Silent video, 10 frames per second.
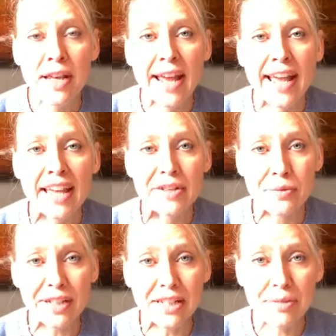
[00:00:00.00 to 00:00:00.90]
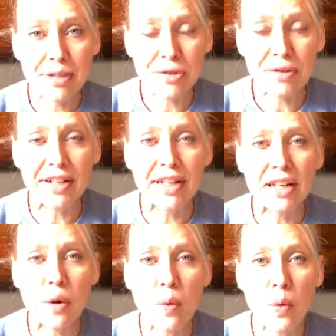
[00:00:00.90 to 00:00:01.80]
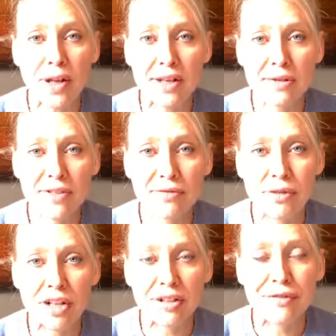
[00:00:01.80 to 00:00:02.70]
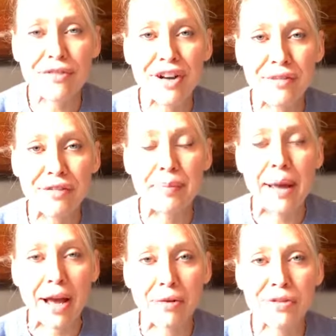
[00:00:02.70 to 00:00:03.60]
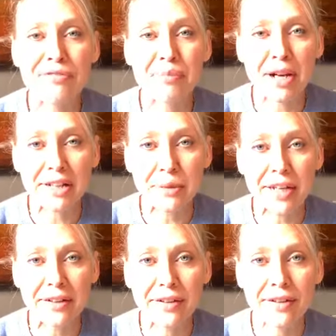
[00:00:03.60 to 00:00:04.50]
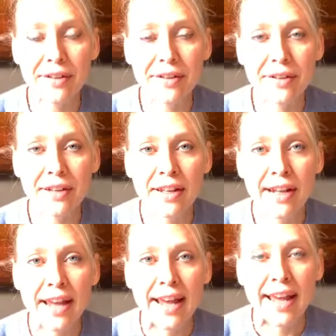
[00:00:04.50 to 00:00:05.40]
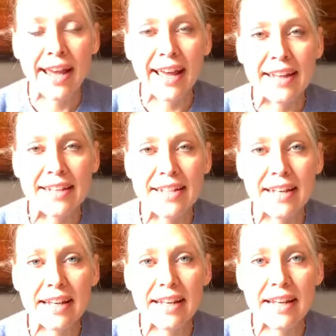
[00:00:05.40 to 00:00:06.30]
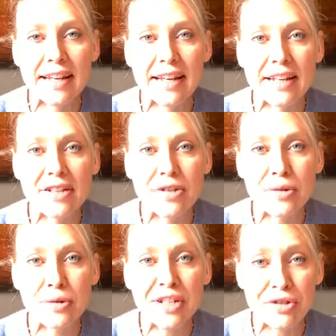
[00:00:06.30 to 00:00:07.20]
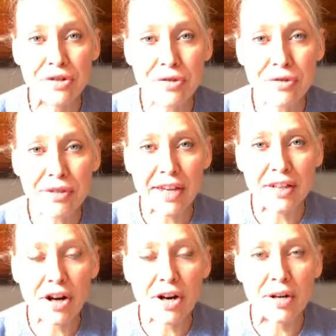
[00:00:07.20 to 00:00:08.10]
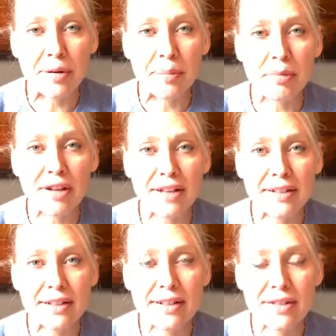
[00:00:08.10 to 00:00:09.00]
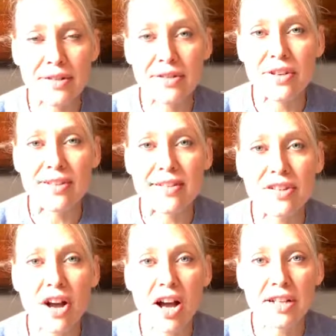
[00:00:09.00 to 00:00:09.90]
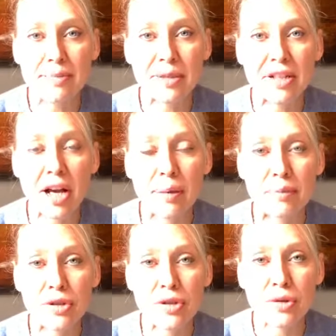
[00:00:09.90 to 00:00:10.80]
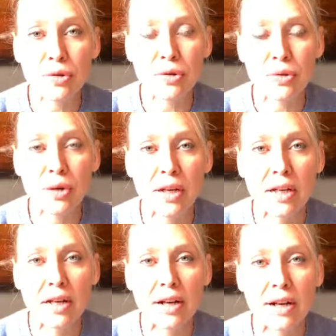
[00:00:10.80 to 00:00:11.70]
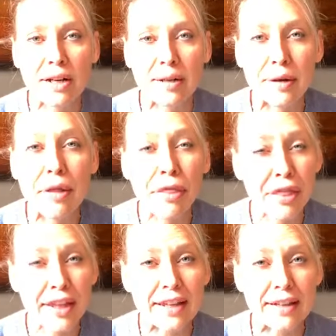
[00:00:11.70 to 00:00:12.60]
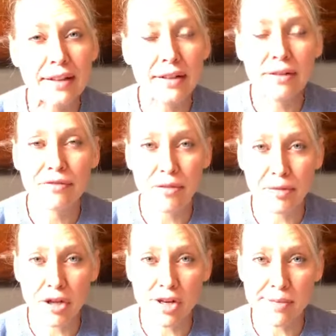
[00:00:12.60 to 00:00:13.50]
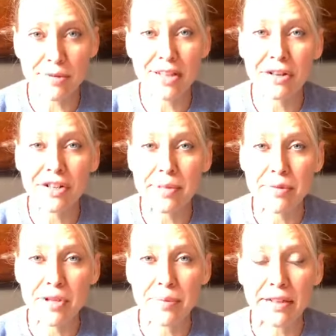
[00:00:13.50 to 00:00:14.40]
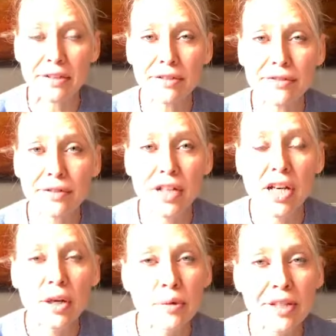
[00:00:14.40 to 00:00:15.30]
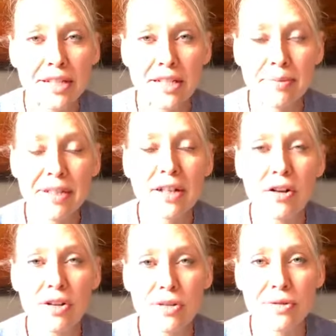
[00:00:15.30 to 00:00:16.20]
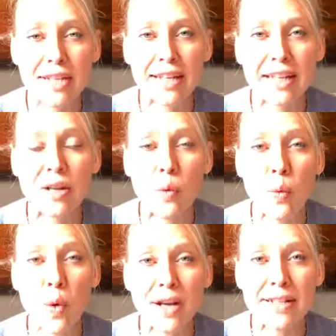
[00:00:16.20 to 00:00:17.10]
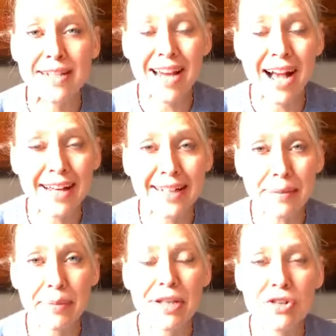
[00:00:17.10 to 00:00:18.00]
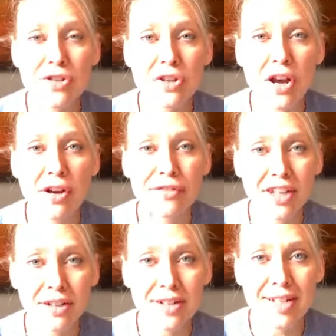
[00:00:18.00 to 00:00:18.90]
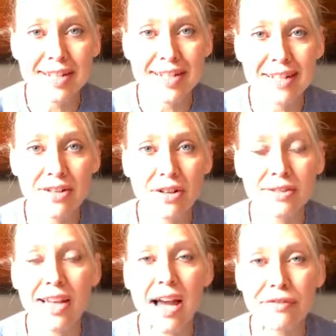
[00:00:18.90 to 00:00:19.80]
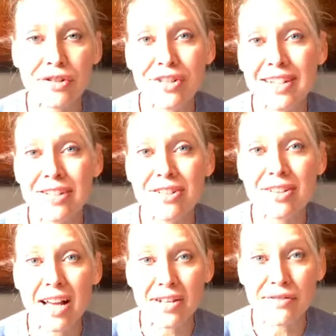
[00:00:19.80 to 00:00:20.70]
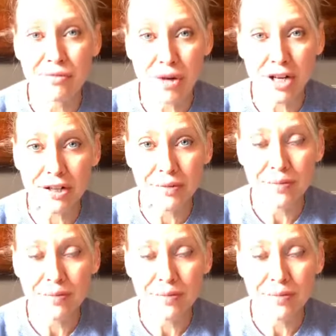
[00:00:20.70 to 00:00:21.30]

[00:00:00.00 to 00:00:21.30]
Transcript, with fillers: And we need to be drinking one ounce of water for every pound of body weight. And to ensure that our blood does not become too uh, thin from an osmolarity perspective, we need to be also taking one tiny pinch of Celtic sea salt after each glass of water.